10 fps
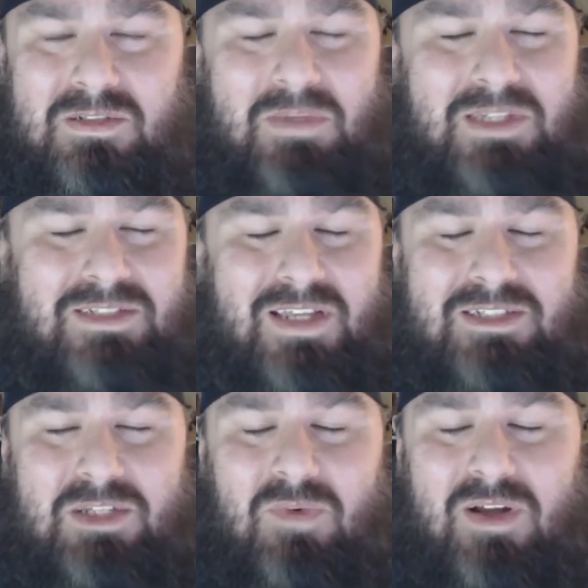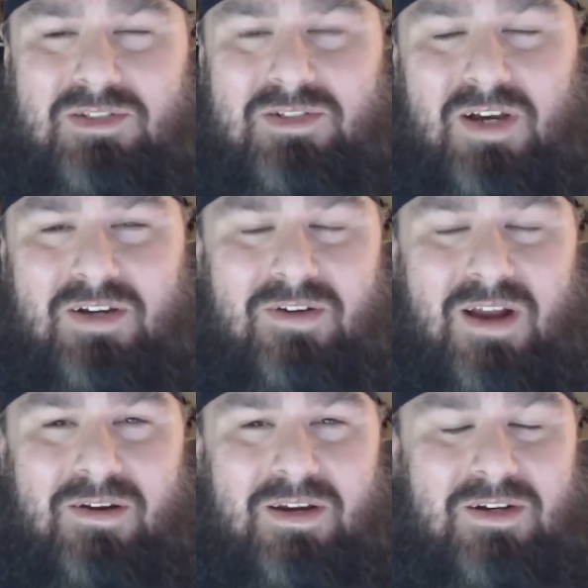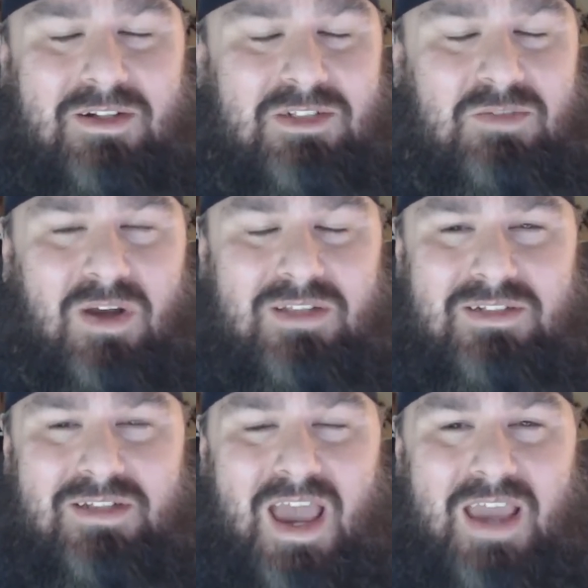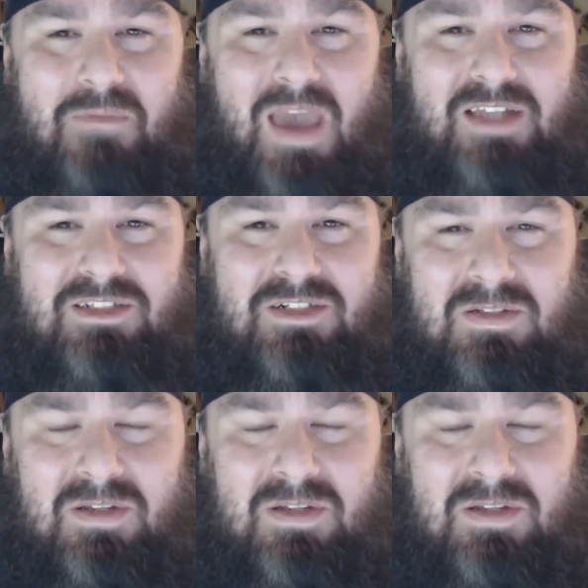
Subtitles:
The Miz says he wants Tucker out here because he wants a tag match.